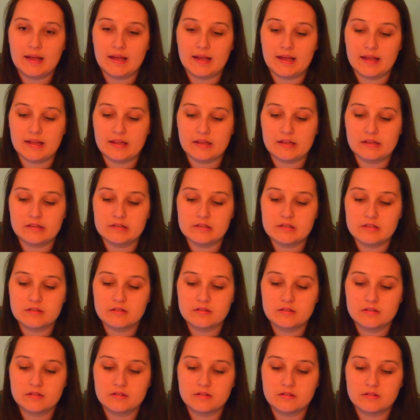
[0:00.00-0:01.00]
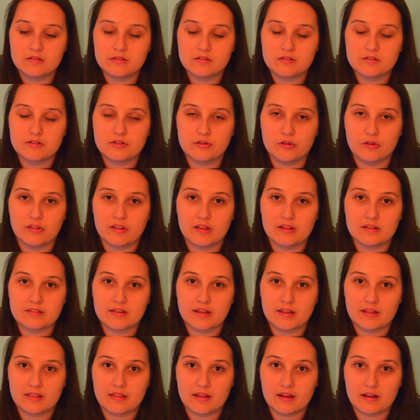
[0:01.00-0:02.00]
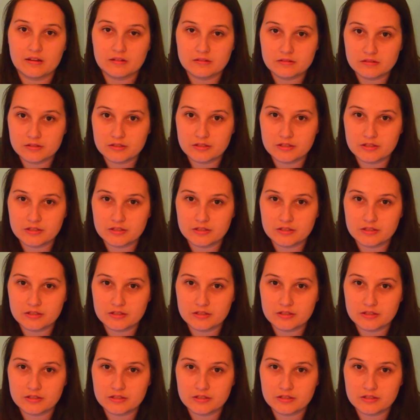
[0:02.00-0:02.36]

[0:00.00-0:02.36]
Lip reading: and do things like that.